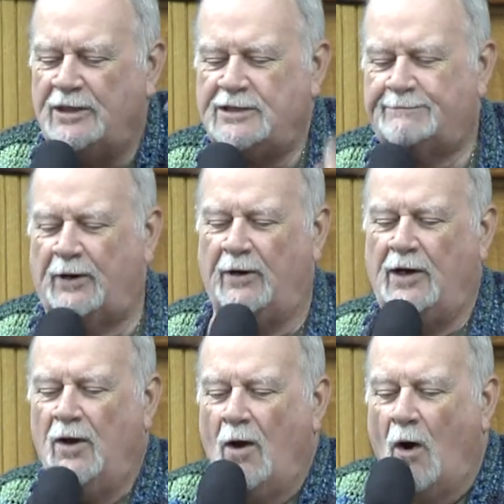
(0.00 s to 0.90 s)
To
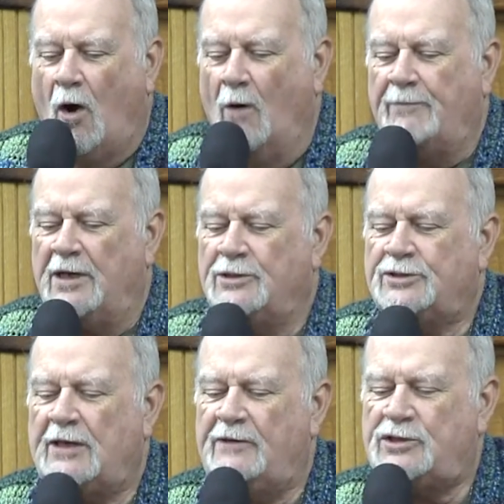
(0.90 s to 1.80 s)
him, the doorkeeper,
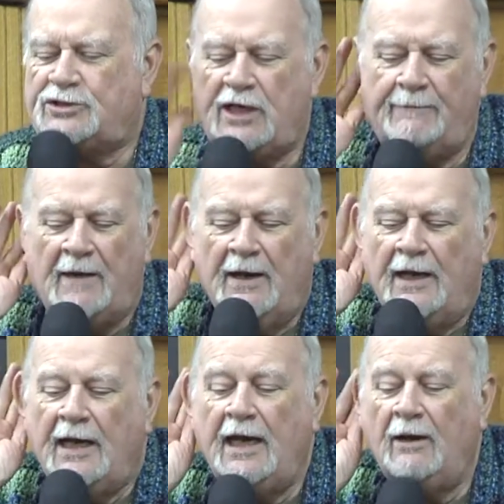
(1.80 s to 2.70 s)
the Holy Spirit,
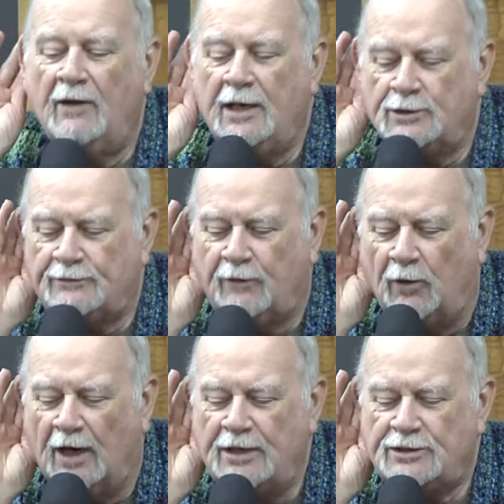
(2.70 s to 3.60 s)
opens,
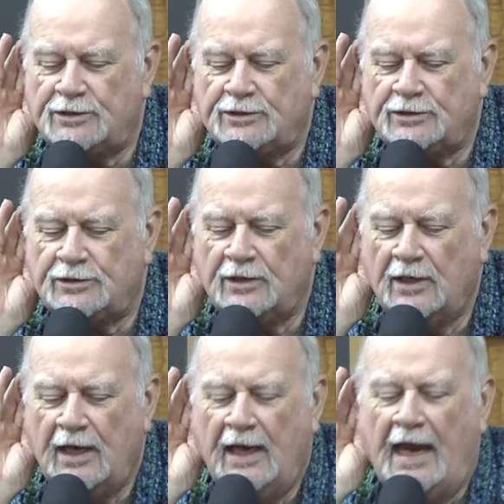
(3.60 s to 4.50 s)
and the sheep
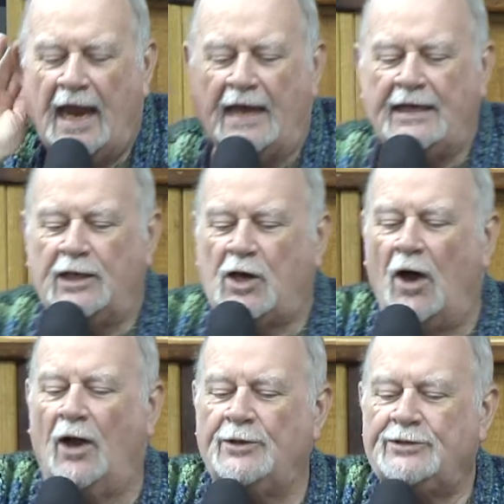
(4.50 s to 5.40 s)
hear his
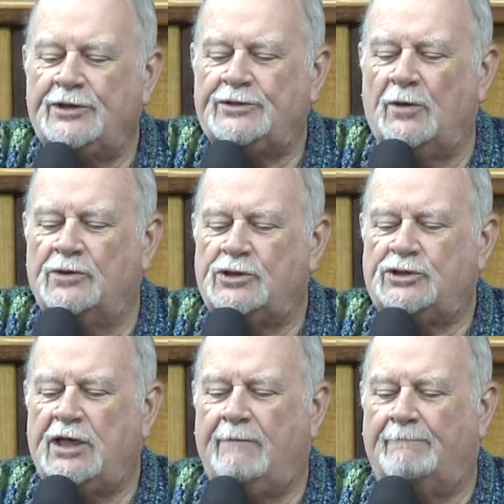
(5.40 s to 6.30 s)
voice,
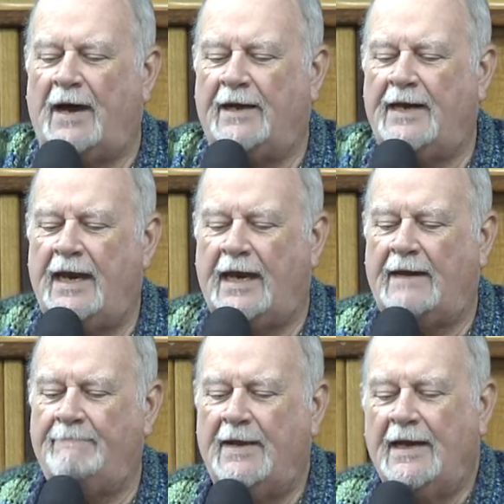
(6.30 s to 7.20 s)
and he
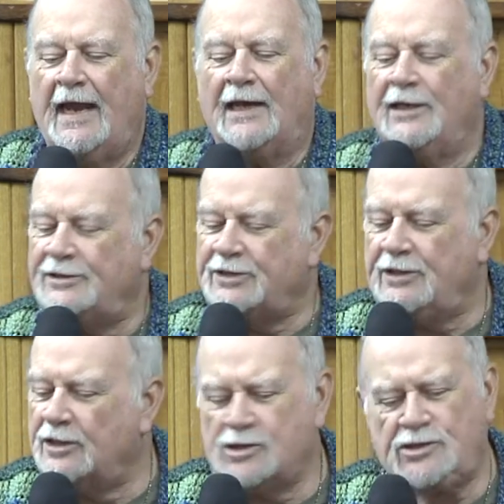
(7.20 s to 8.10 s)
calls his own
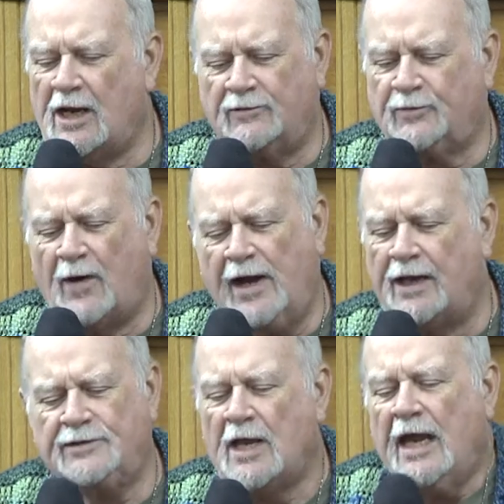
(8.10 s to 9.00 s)
sheep by
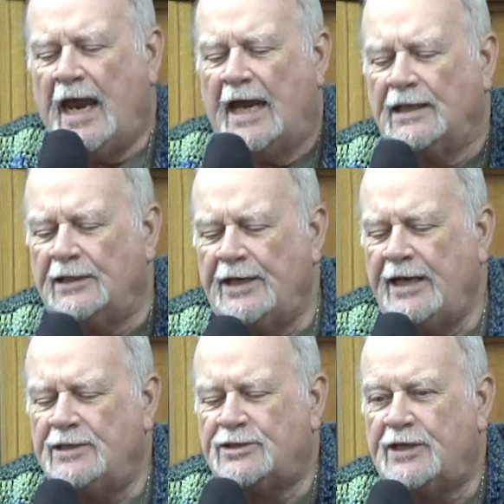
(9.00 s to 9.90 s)
name. And listen
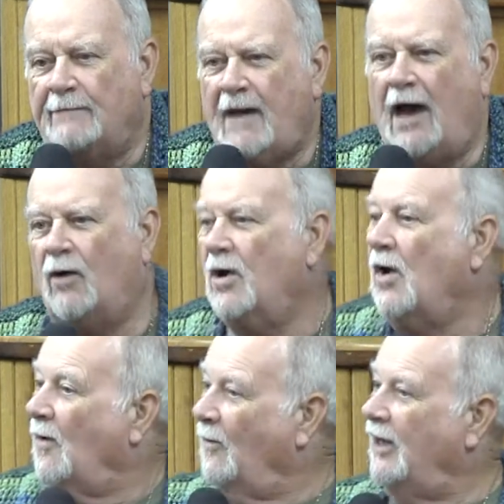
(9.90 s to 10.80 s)
to this next
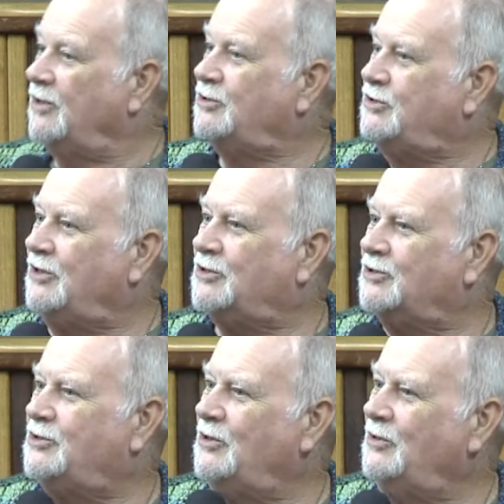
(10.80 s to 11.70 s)
phrase and
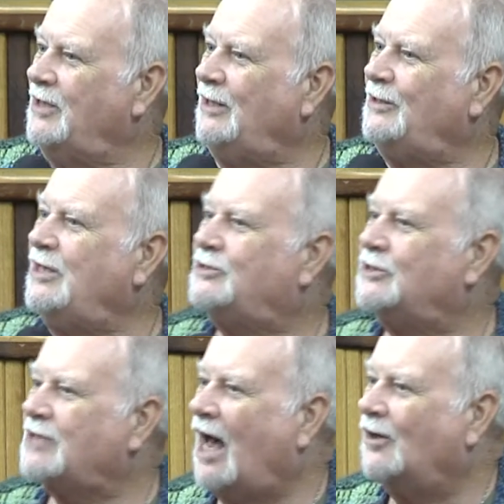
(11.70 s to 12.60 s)
leads them out.
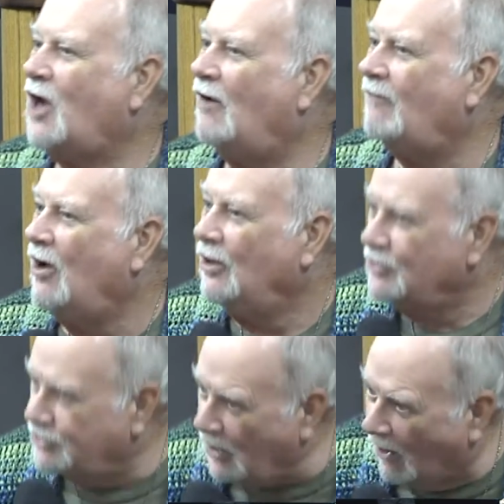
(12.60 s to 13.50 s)
What does Jesus
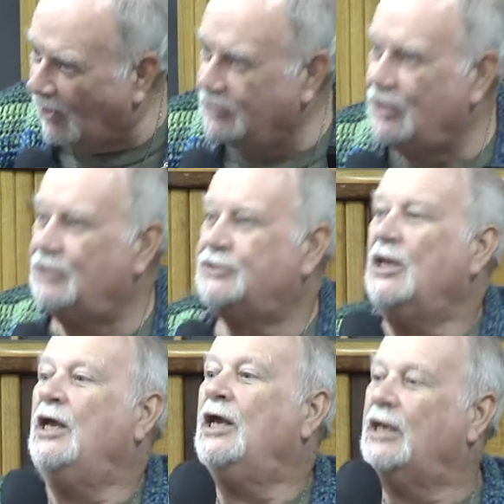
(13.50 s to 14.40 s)
do? He leads
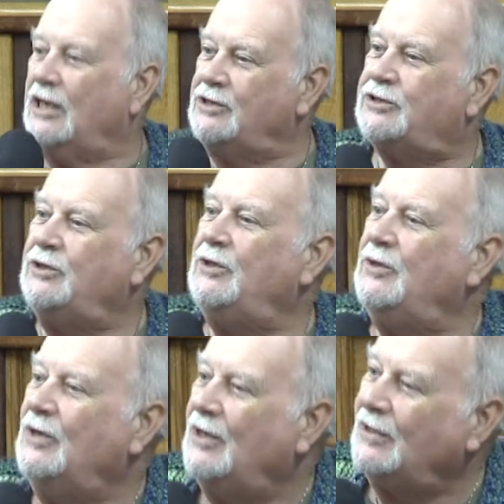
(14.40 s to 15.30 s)
us out of
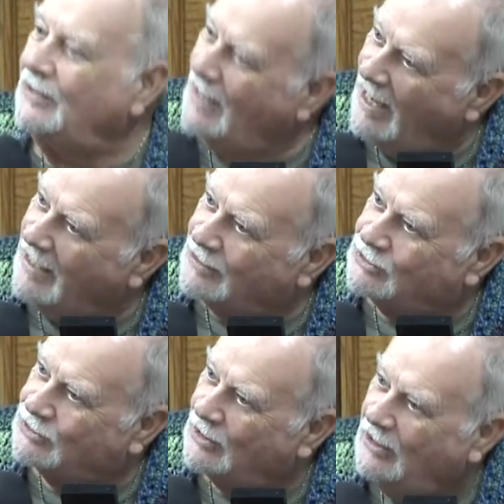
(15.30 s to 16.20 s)
darkness
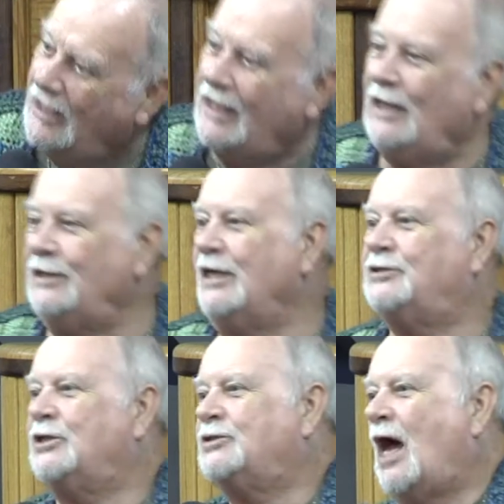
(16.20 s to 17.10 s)

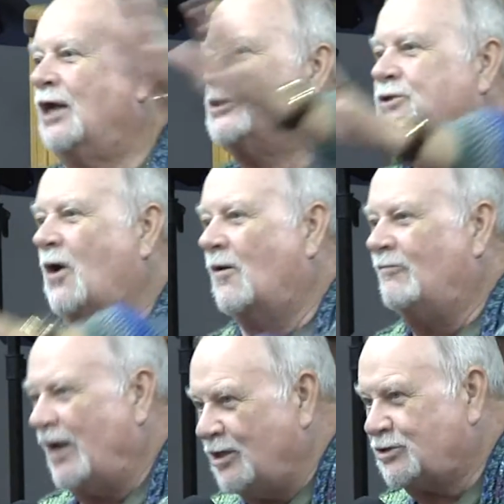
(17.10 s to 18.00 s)
into
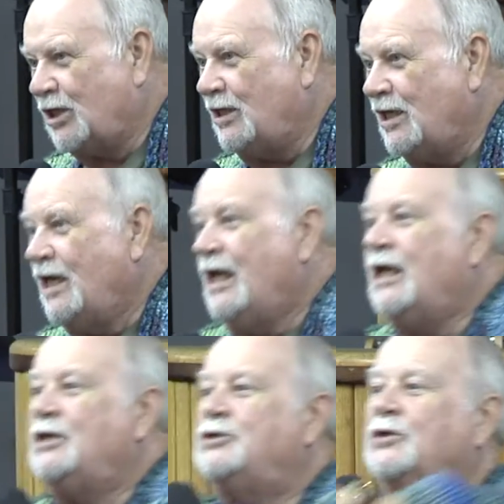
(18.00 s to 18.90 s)
light. He
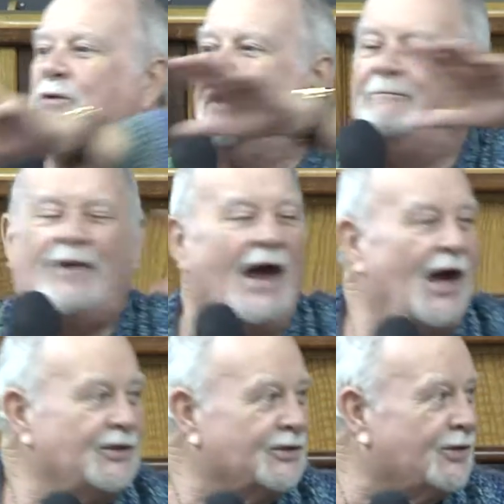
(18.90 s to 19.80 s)
leads us out of
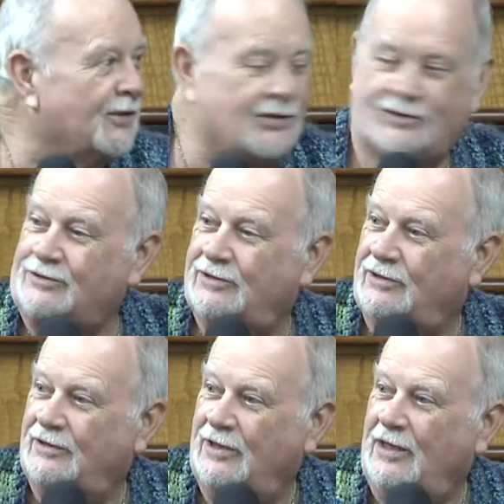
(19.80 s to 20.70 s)
starvation
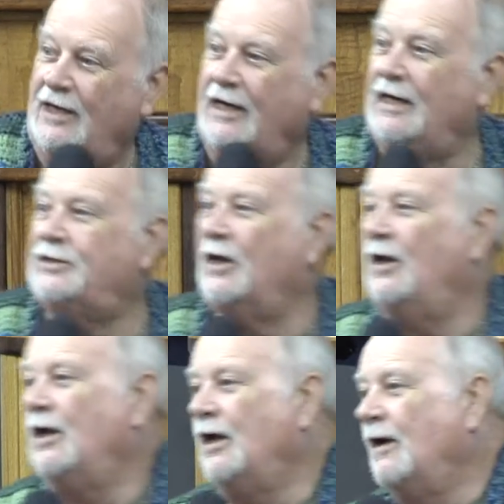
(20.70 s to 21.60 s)
into green
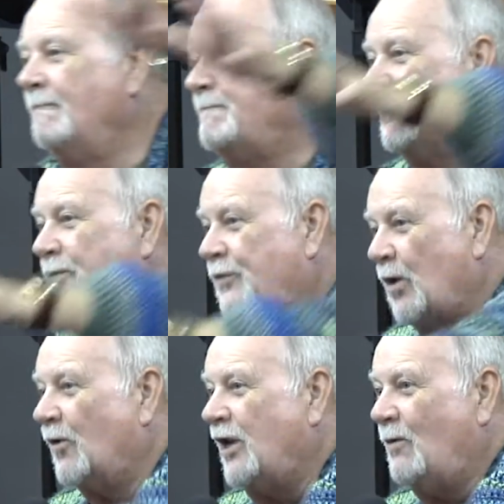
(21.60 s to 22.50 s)
pastures,
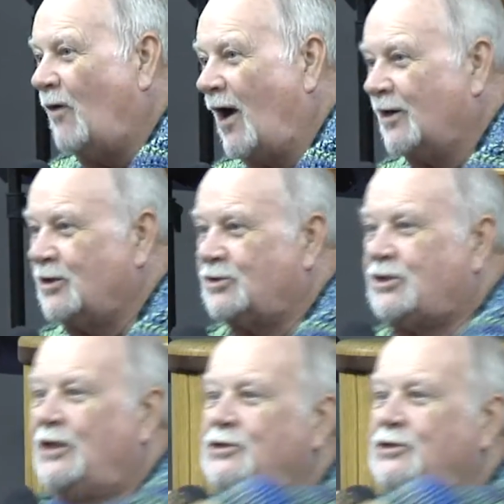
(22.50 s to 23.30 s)
into